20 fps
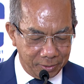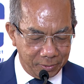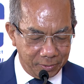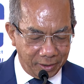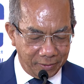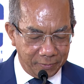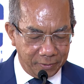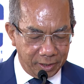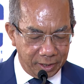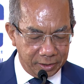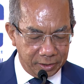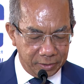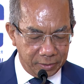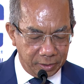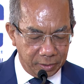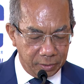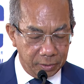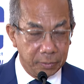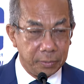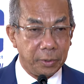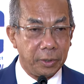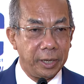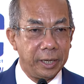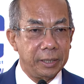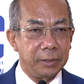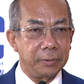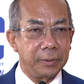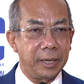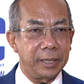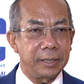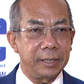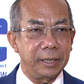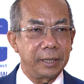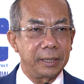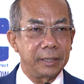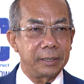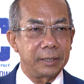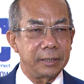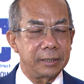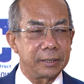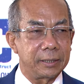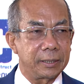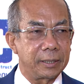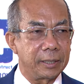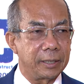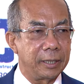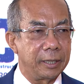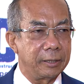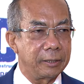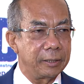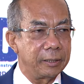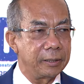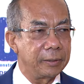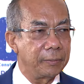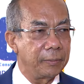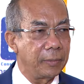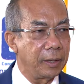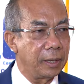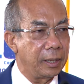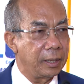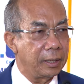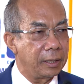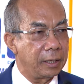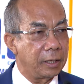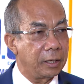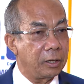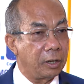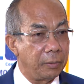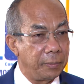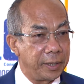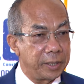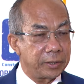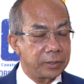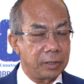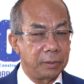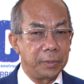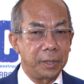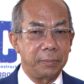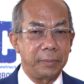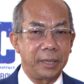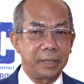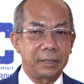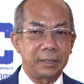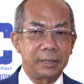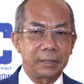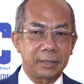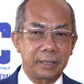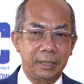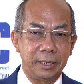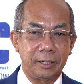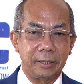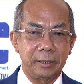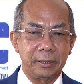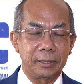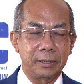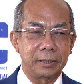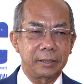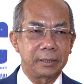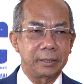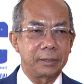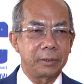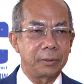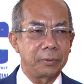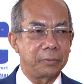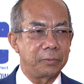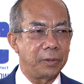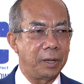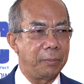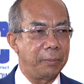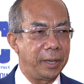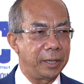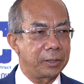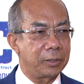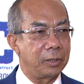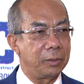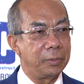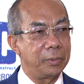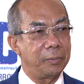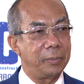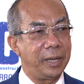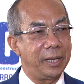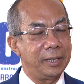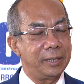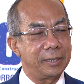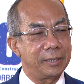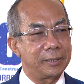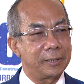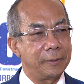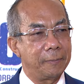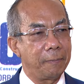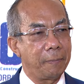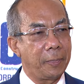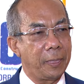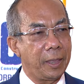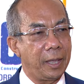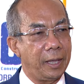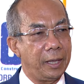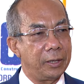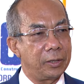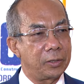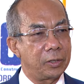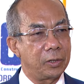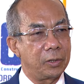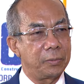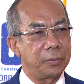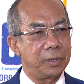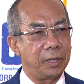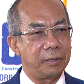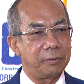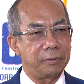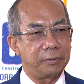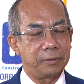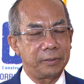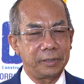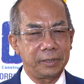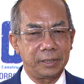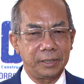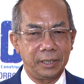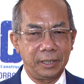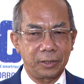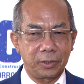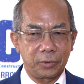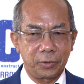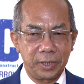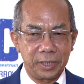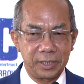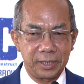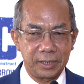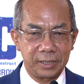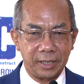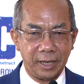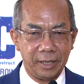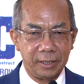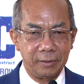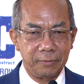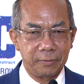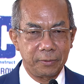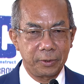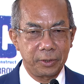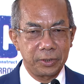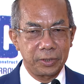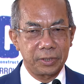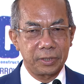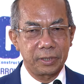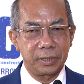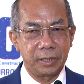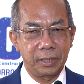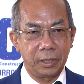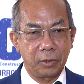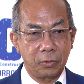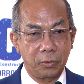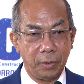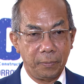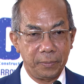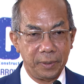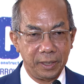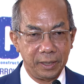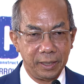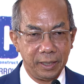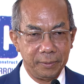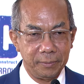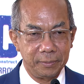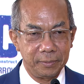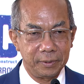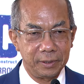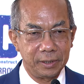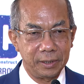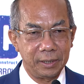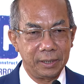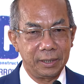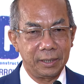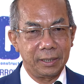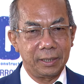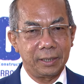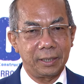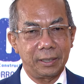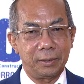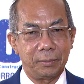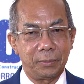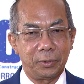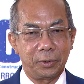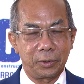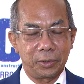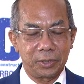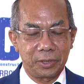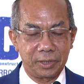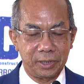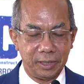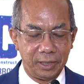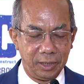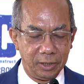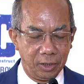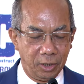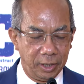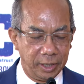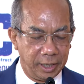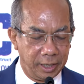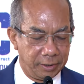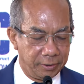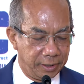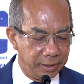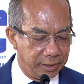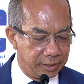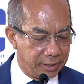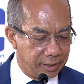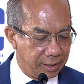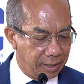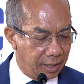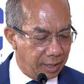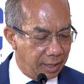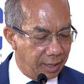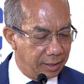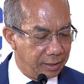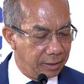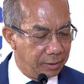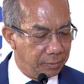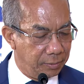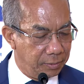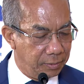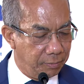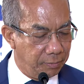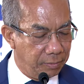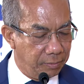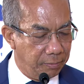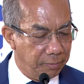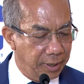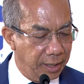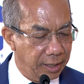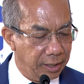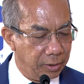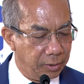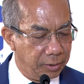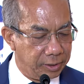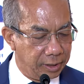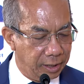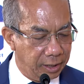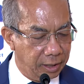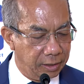We have got to a good point where I think it is clear. The government's commitment is clear. We have made commitment in terms of increase the size of the force, equipping them in all areas and in building out an